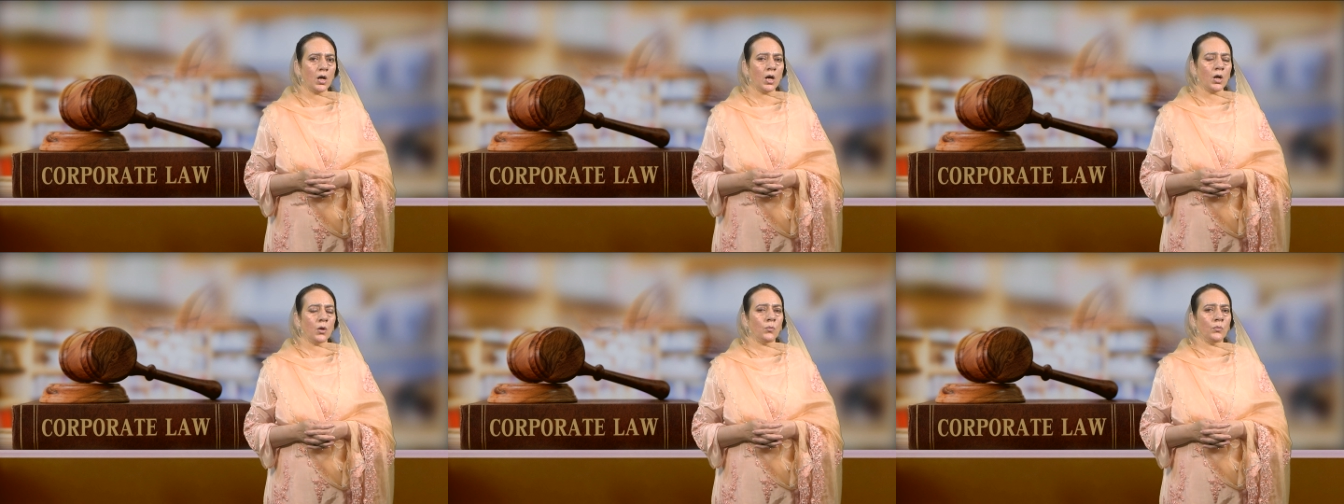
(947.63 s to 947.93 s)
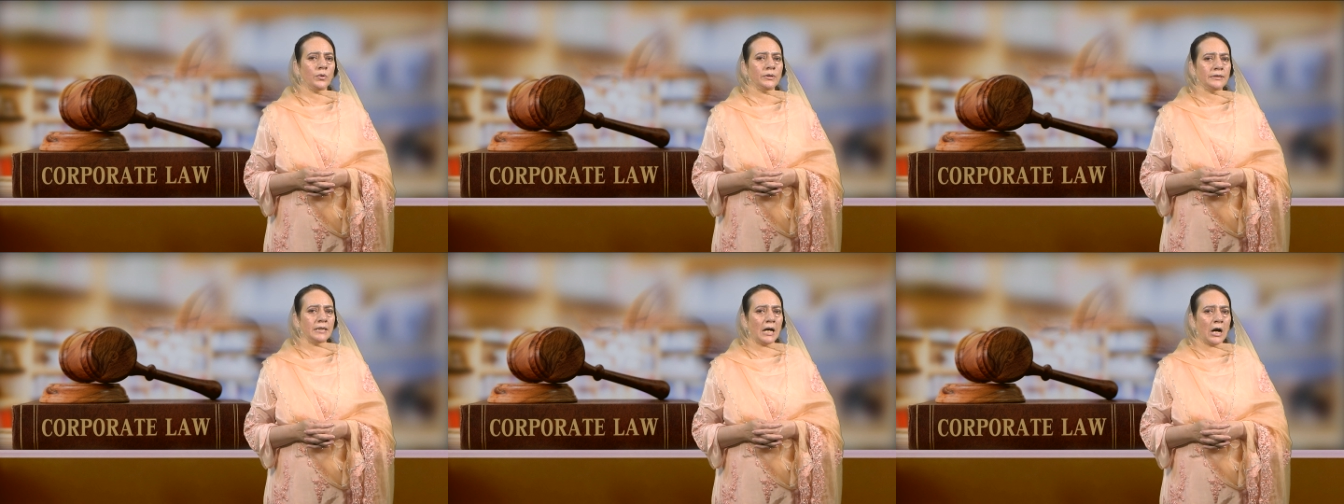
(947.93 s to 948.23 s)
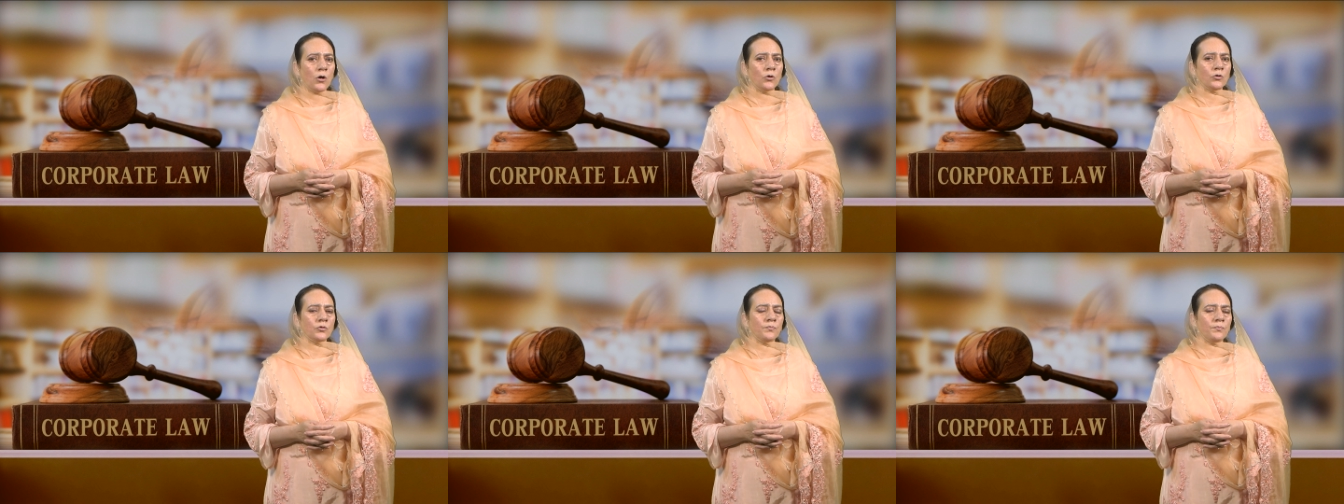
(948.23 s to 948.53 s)

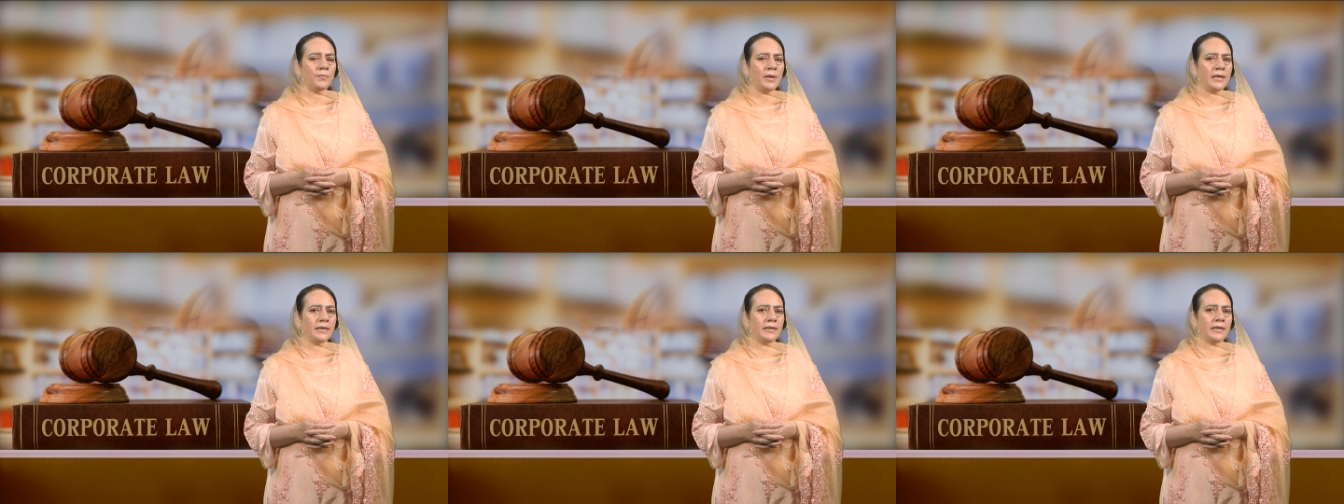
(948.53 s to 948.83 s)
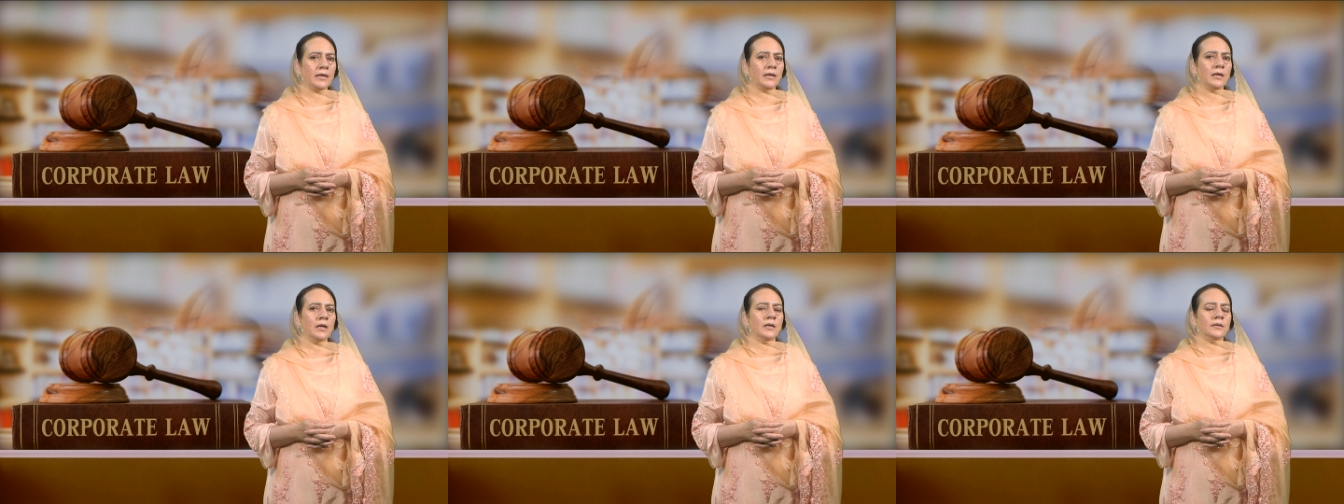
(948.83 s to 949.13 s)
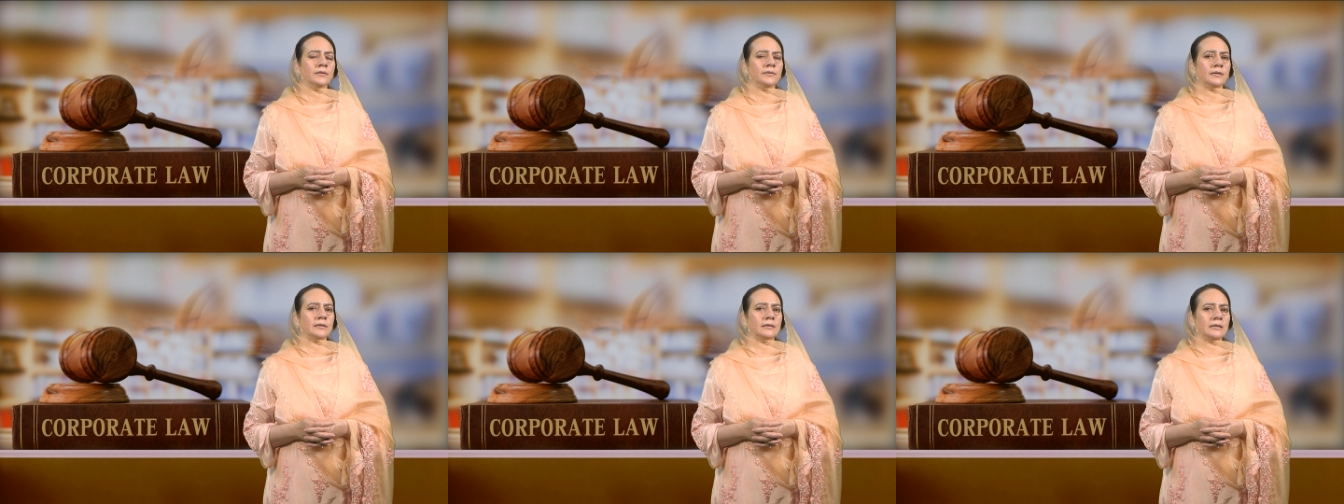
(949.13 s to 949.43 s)
without making
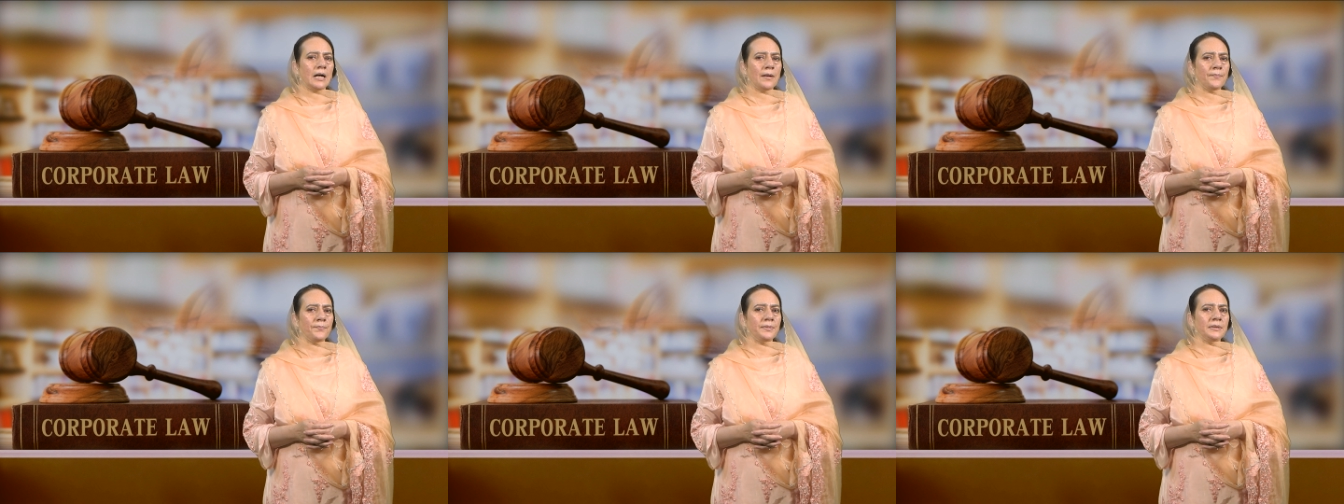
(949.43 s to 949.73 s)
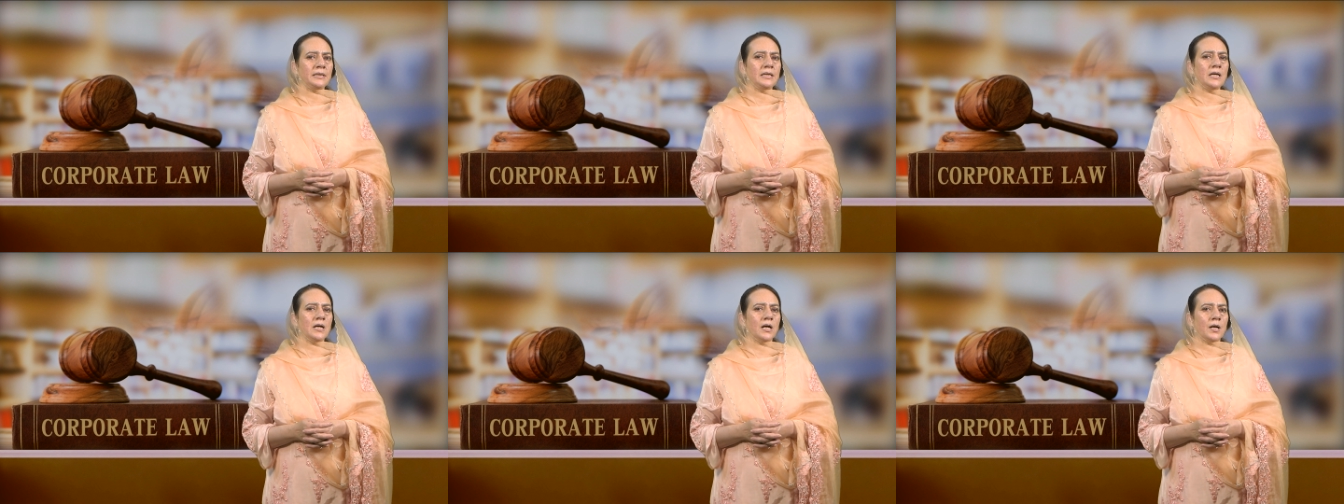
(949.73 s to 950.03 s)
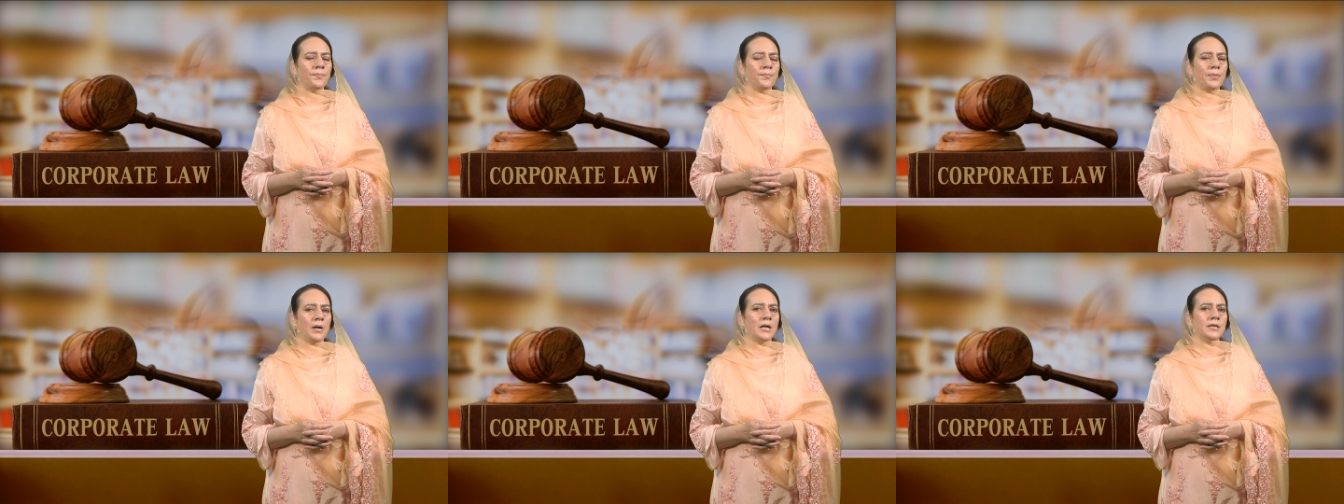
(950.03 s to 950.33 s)
the company a
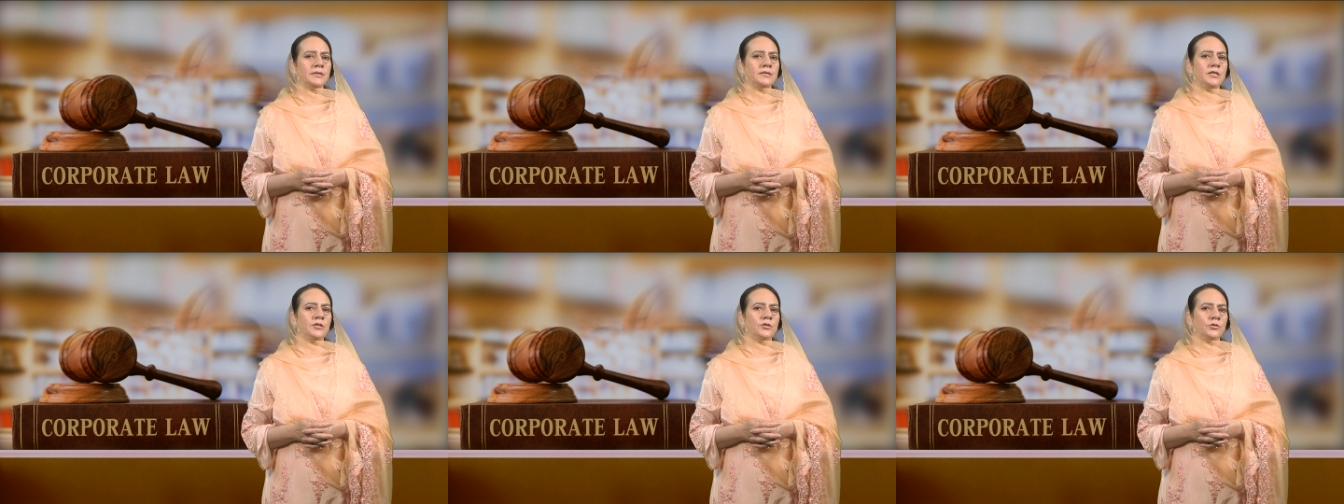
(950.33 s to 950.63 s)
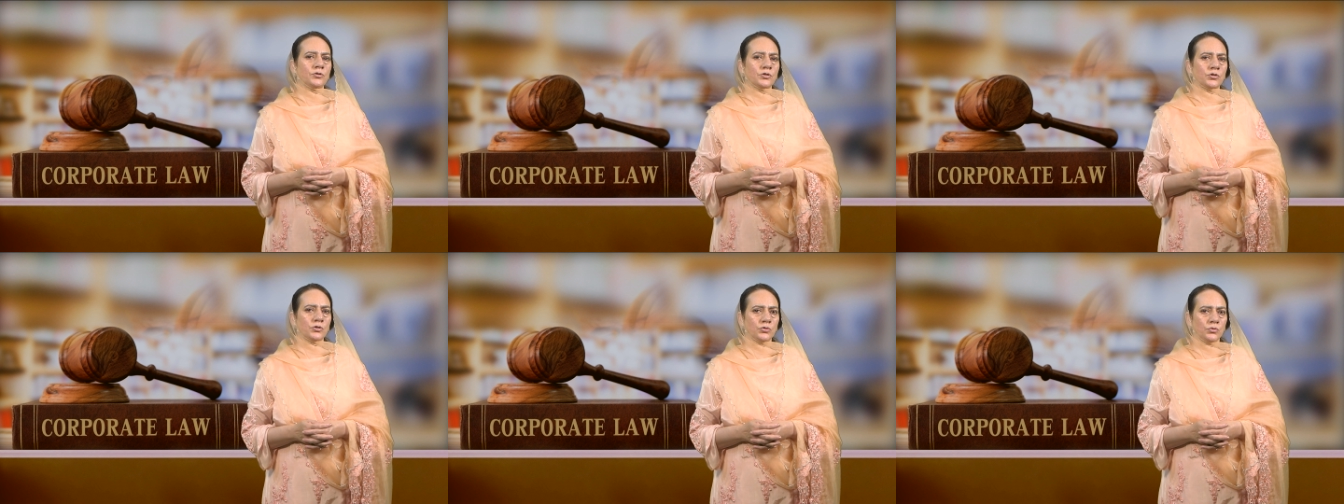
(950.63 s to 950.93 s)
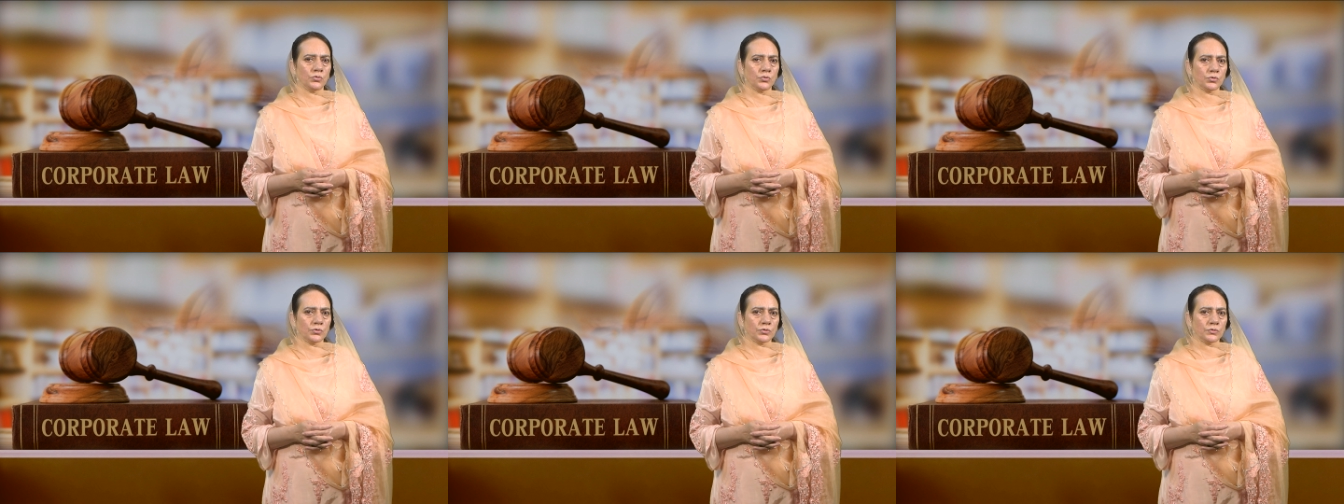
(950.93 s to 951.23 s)
party to the
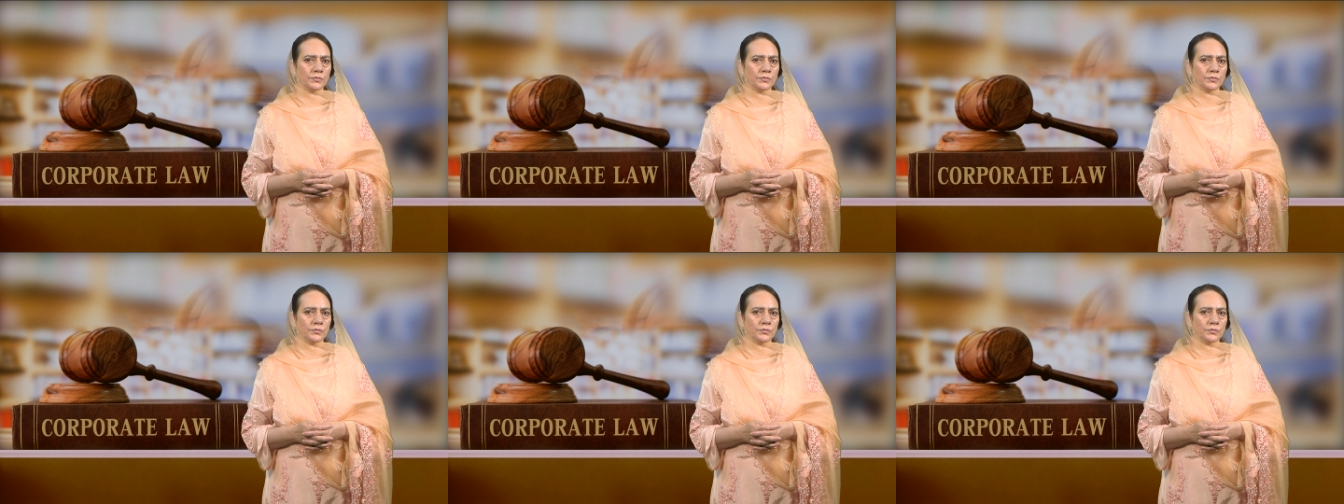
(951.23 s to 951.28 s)
suit.